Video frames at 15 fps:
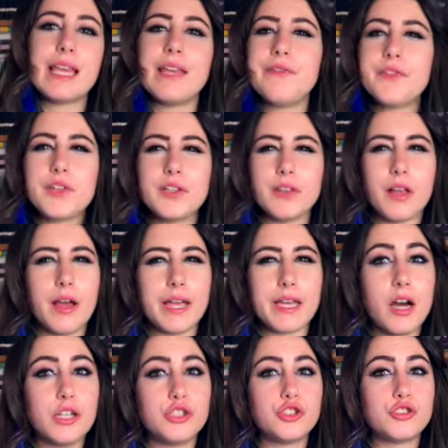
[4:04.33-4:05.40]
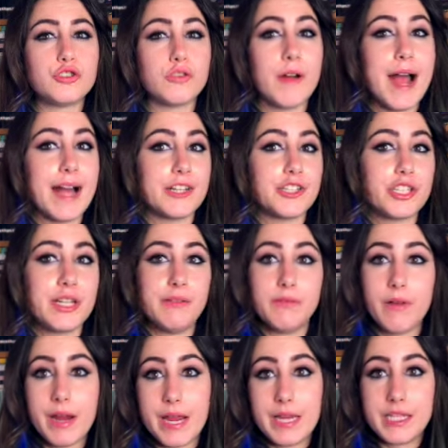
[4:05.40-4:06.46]
If you like a trashy
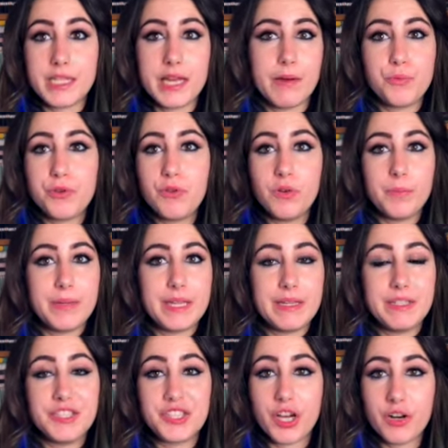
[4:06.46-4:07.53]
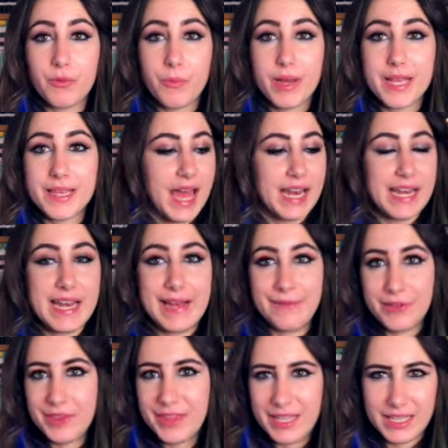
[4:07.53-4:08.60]
read that you'll be done with and
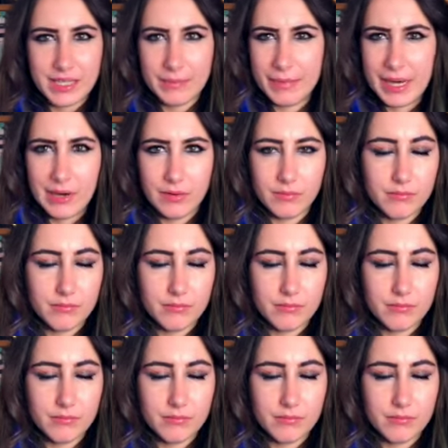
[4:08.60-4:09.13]
never think about